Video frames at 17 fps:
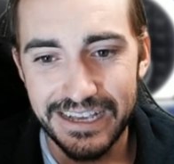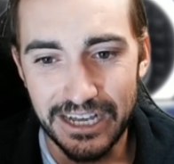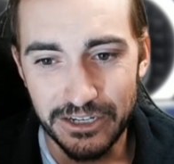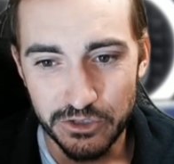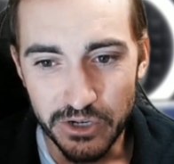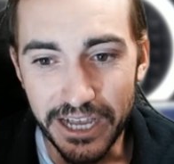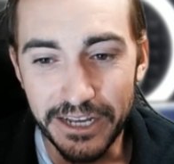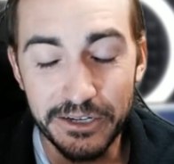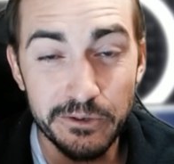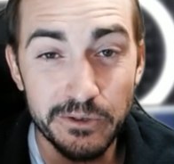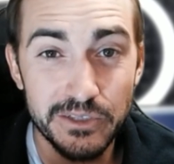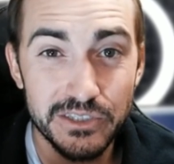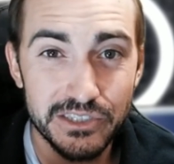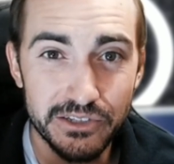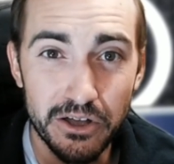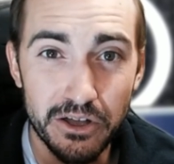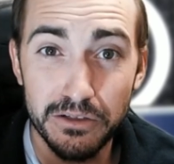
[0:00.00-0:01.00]
I tried to
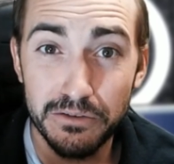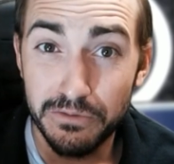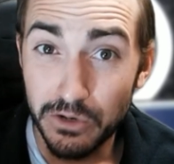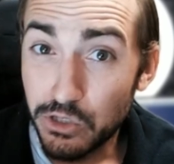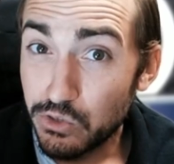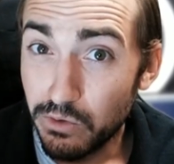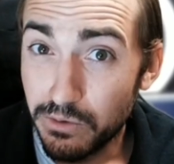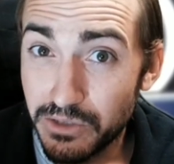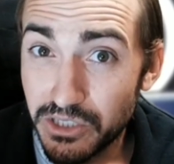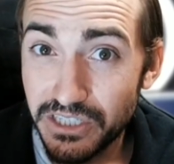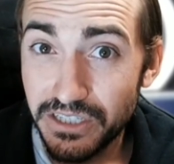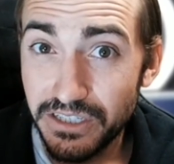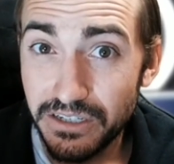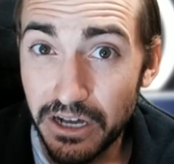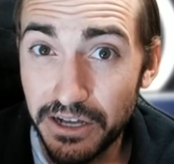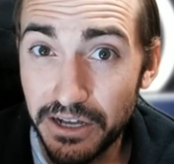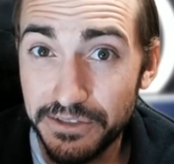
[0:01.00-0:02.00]
install a virtual
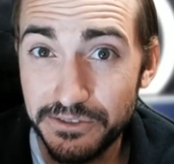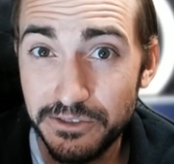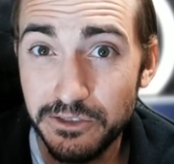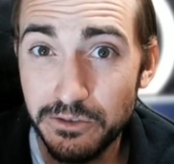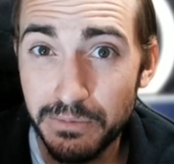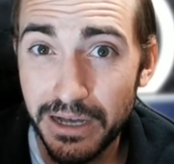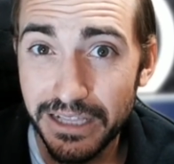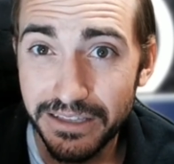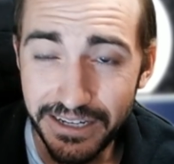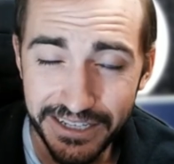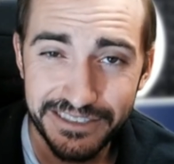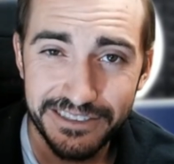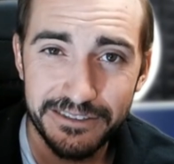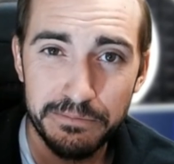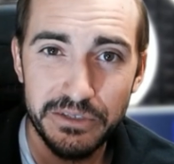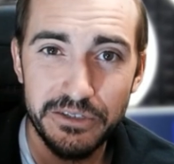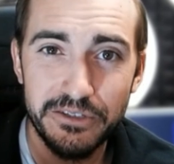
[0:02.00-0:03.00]
machine onto my Linux
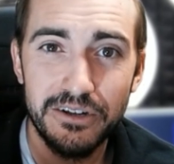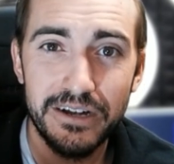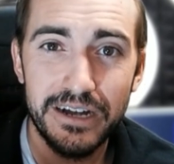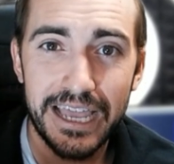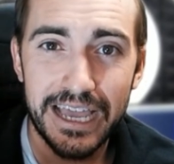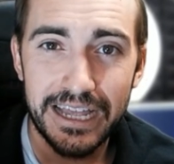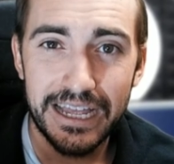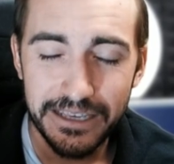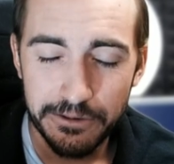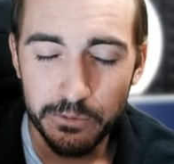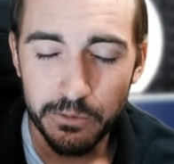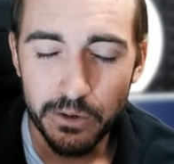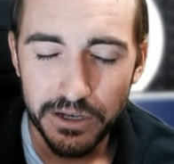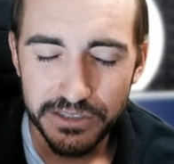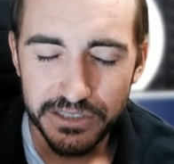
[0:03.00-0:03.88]
computer and it was